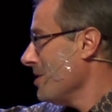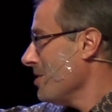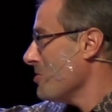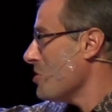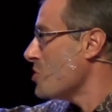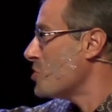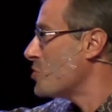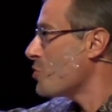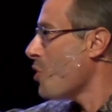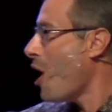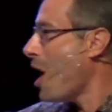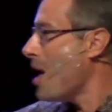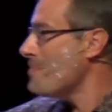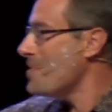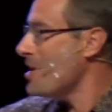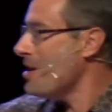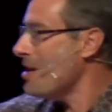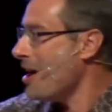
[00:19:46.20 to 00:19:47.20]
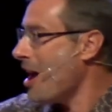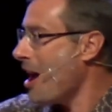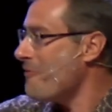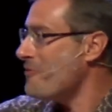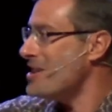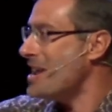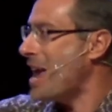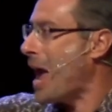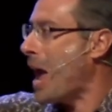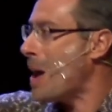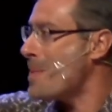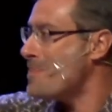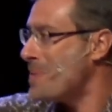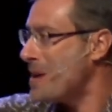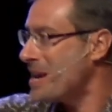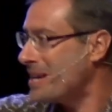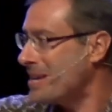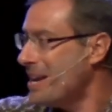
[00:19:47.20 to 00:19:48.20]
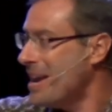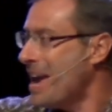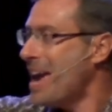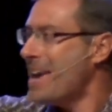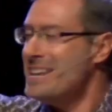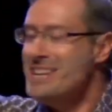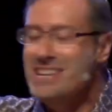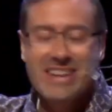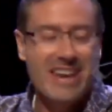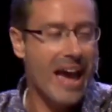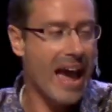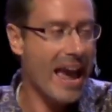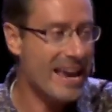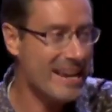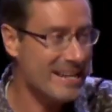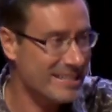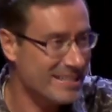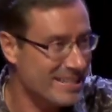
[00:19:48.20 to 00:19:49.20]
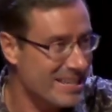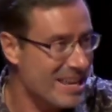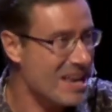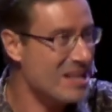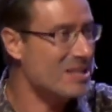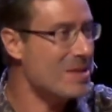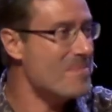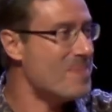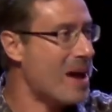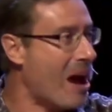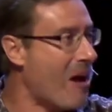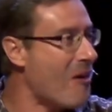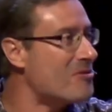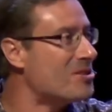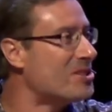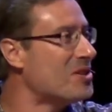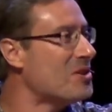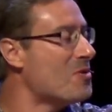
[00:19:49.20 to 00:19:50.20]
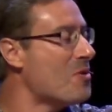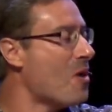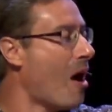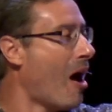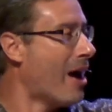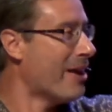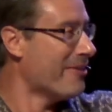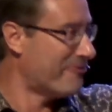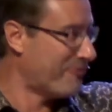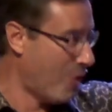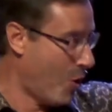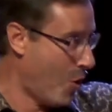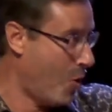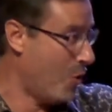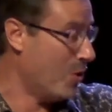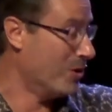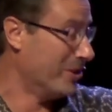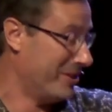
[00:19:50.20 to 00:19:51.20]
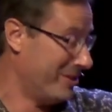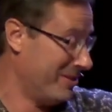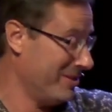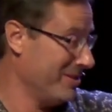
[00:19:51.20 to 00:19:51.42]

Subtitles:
The drama of an epic night is about to unfold.